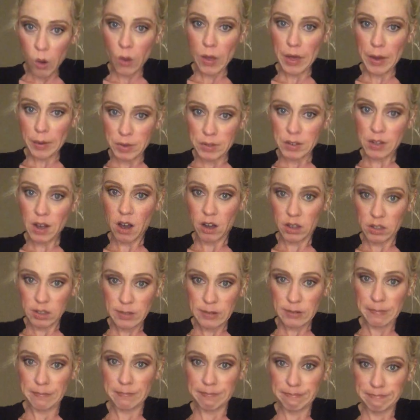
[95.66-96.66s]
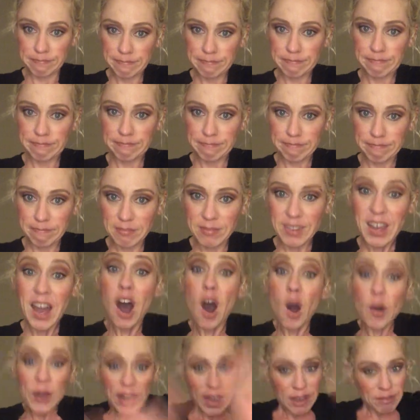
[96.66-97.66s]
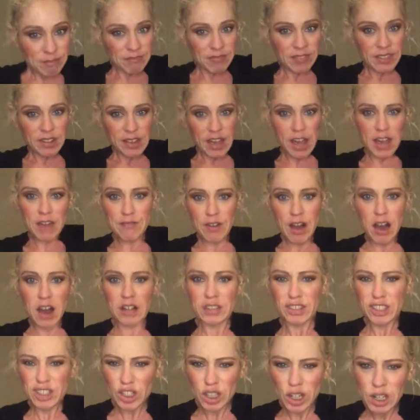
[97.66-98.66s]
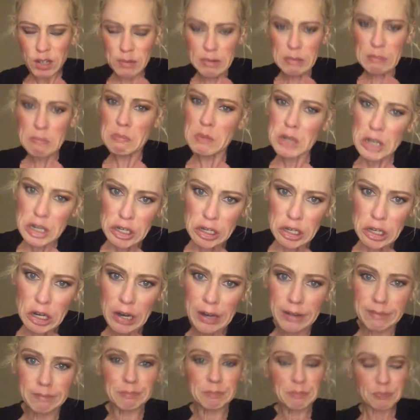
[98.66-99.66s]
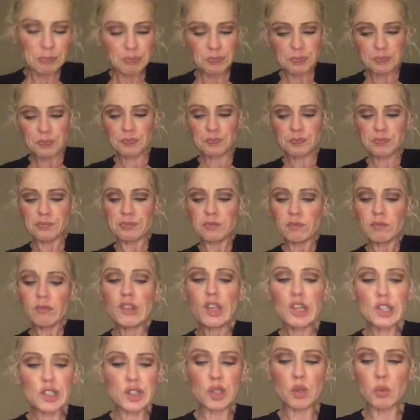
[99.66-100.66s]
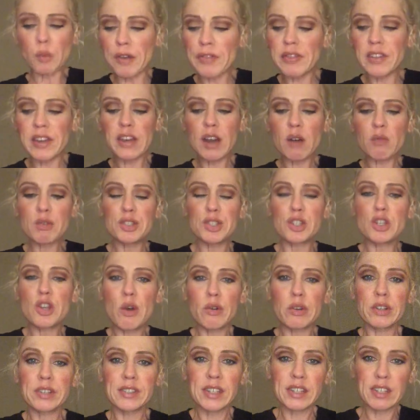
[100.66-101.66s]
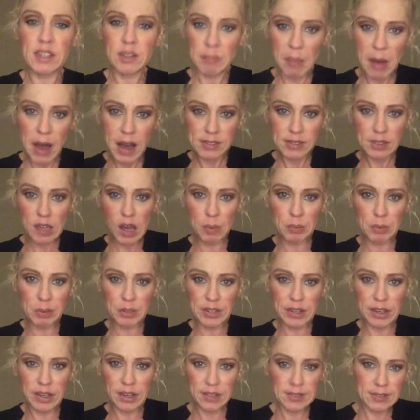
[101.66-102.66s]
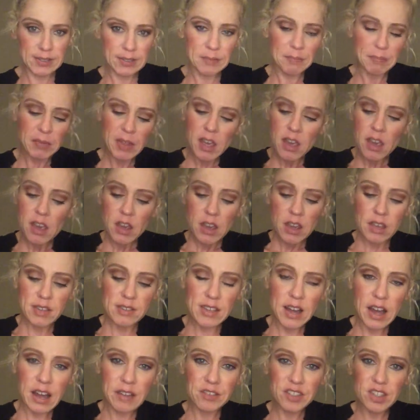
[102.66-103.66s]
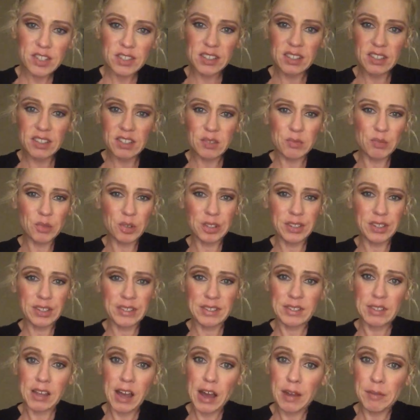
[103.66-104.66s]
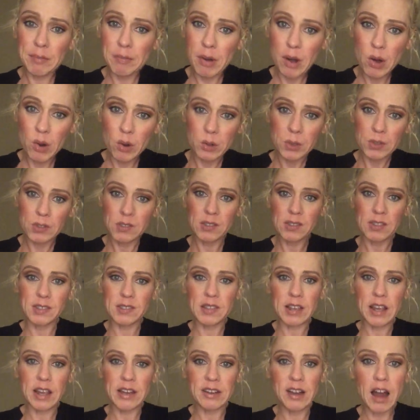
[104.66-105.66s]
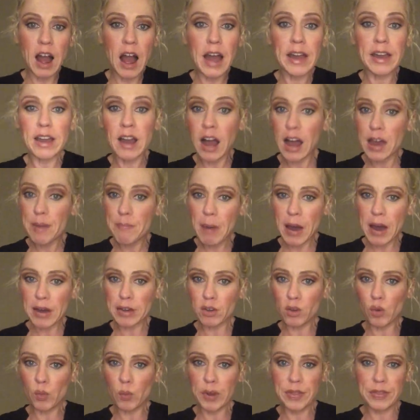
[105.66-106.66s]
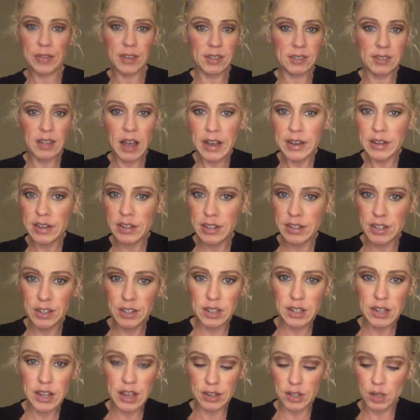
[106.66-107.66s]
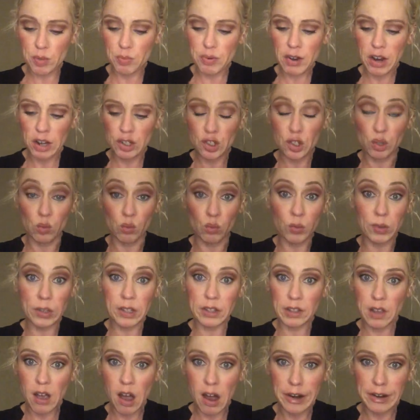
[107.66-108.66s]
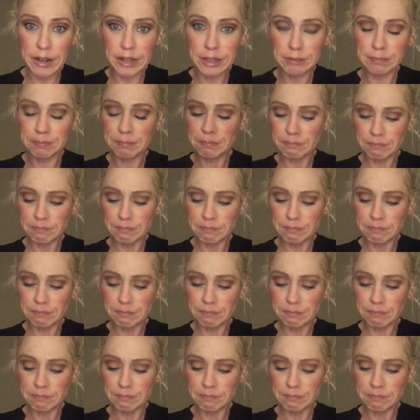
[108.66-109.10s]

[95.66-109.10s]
That was awesome. Okay, Avon, let's talk about makeup. So one thing I was noticing the past couple days is that I've just seen some really sad posts. And I battle with anxiety and depression really hard.